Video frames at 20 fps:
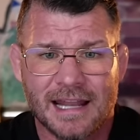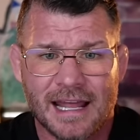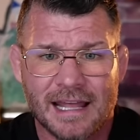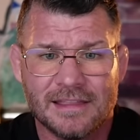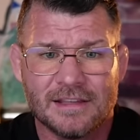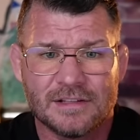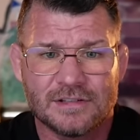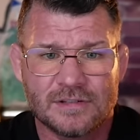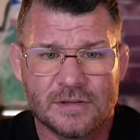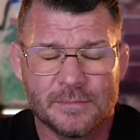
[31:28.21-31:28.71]

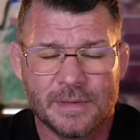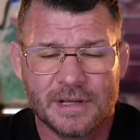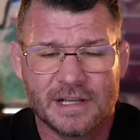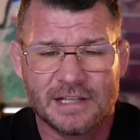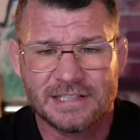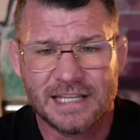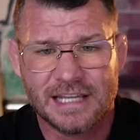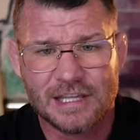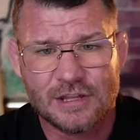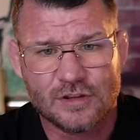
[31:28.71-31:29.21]
Henderson because
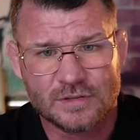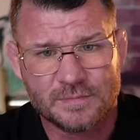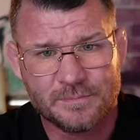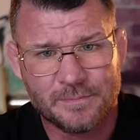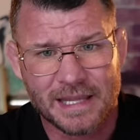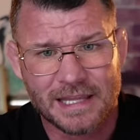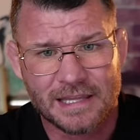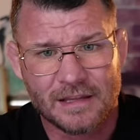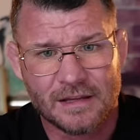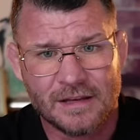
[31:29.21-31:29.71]
he'd just
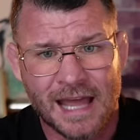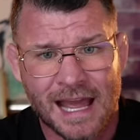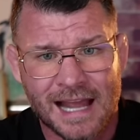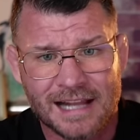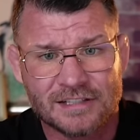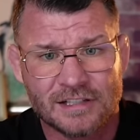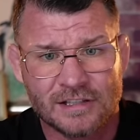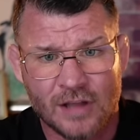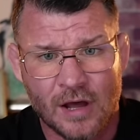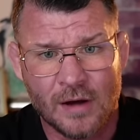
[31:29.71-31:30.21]
beaten
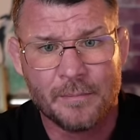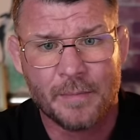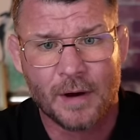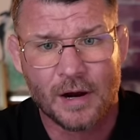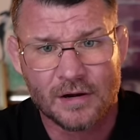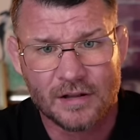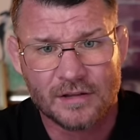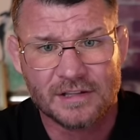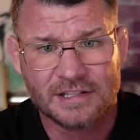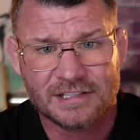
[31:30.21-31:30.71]
Hector Lombard
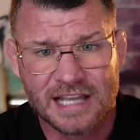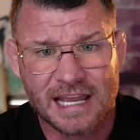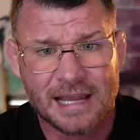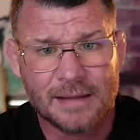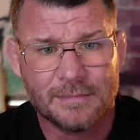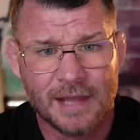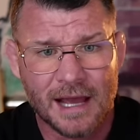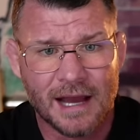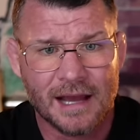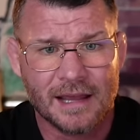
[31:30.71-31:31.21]
on the same
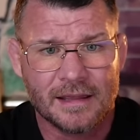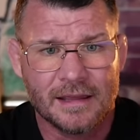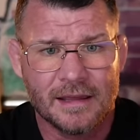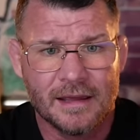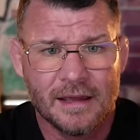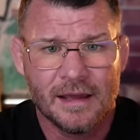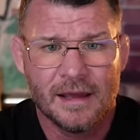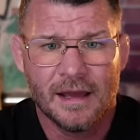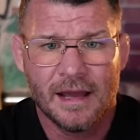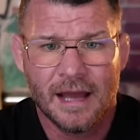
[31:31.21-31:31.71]
night.
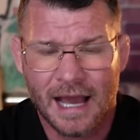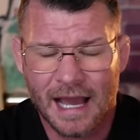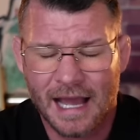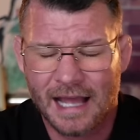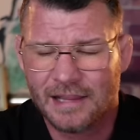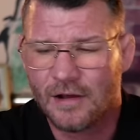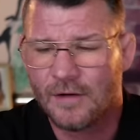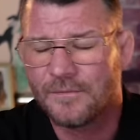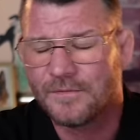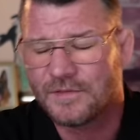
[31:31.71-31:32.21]
Yeah.
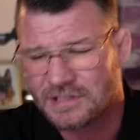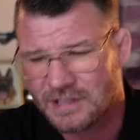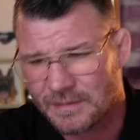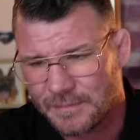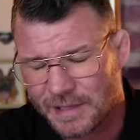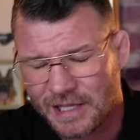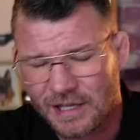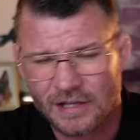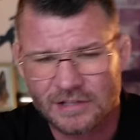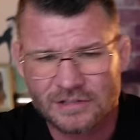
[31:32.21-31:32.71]
And obviously
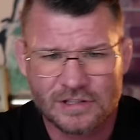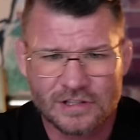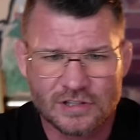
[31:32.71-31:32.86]
because of the